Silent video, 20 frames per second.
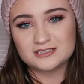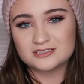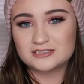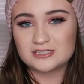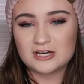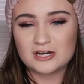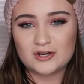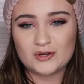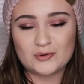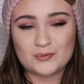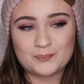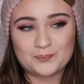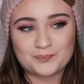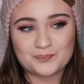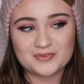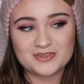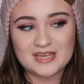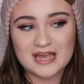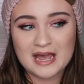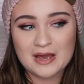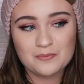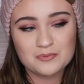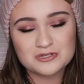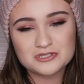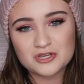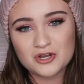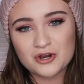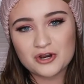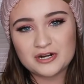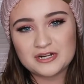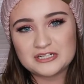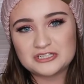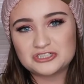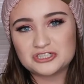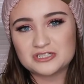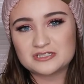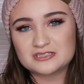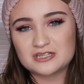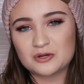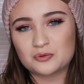So that was already
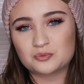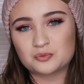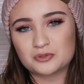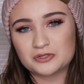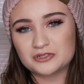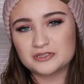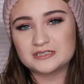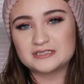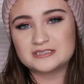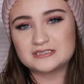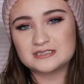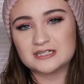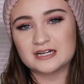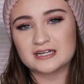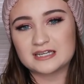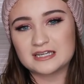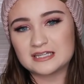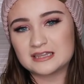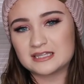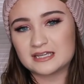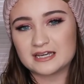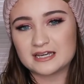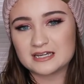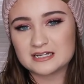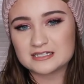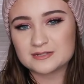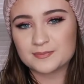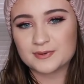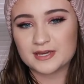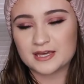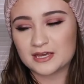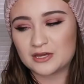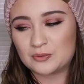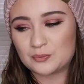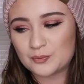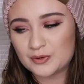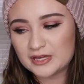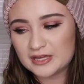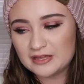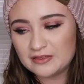just a really sucky thing to
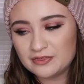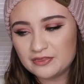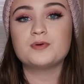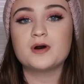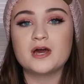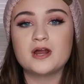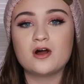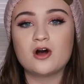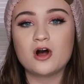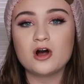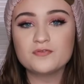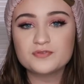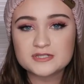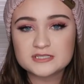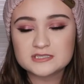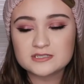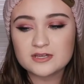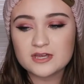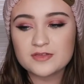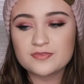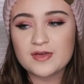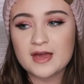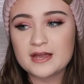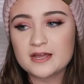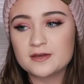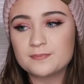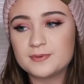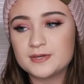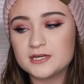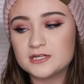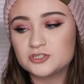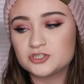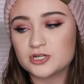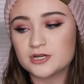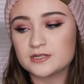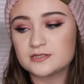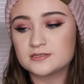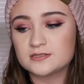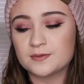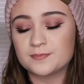begin with. But obviously that could be
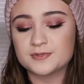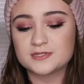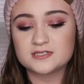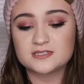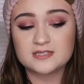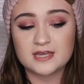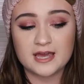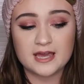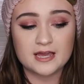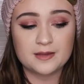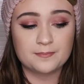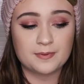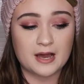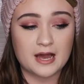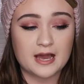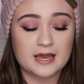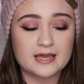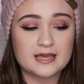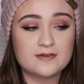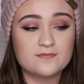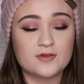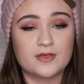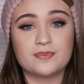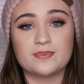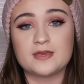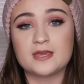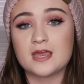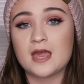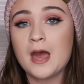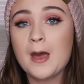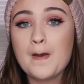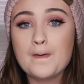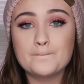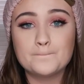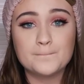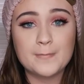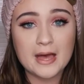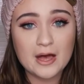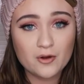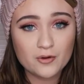just a mistake by even the
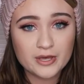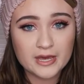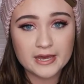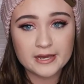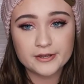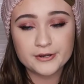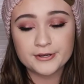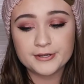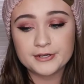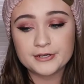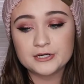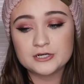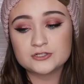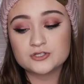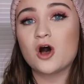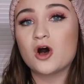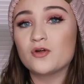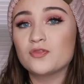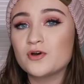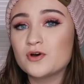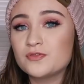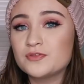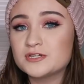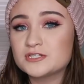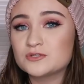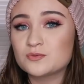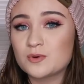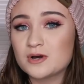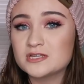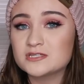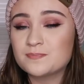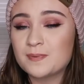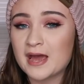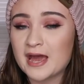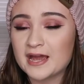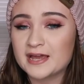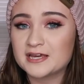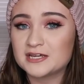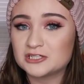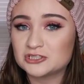mail carriers. Although this was
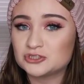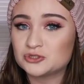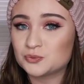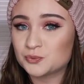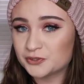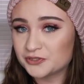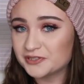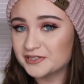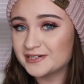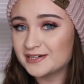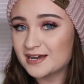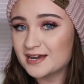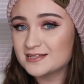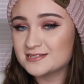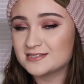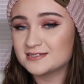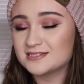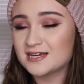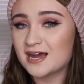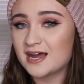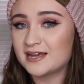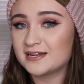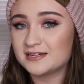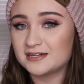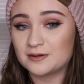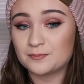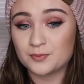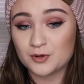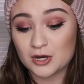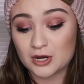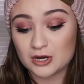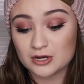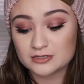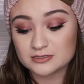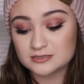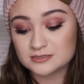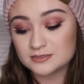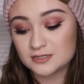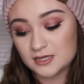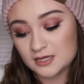packaged really nice and tight and in a
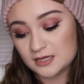box,